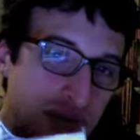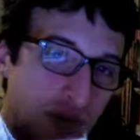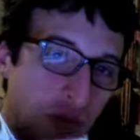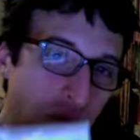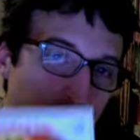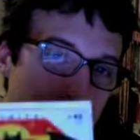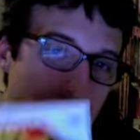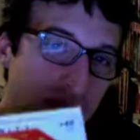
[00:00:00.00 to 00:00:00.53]

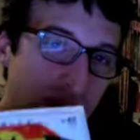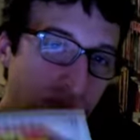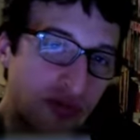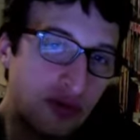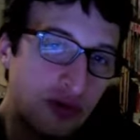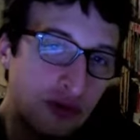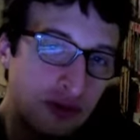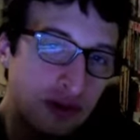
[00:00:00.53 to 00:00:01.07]
one step
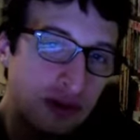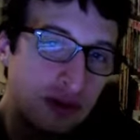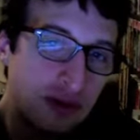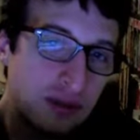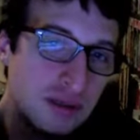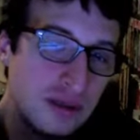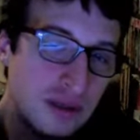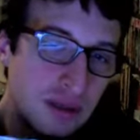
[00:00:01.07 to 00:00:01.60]
forward,
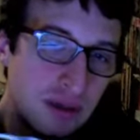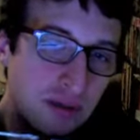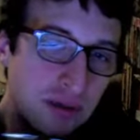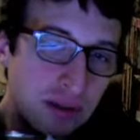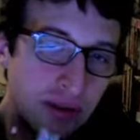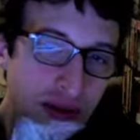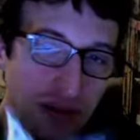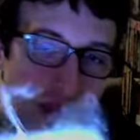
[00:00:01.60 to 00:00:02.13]
you know,
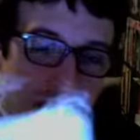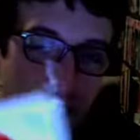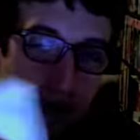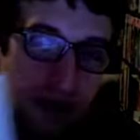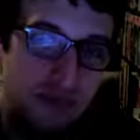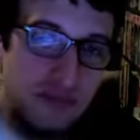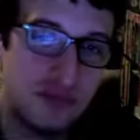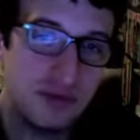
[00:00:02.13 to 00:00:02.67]
and they
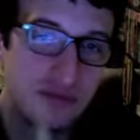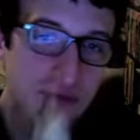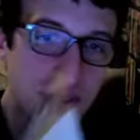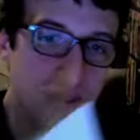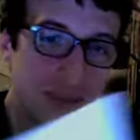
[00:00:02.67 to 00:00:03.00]
have the fucking